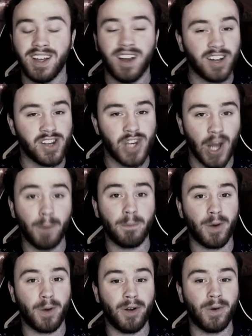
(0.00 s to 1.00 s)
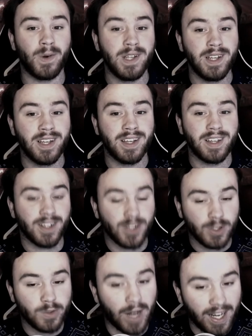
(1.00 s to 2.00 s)
a dump, bro,
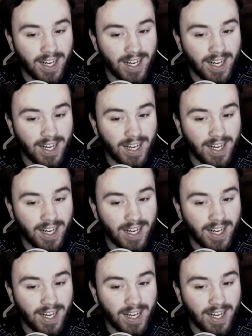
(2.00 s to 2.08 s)
great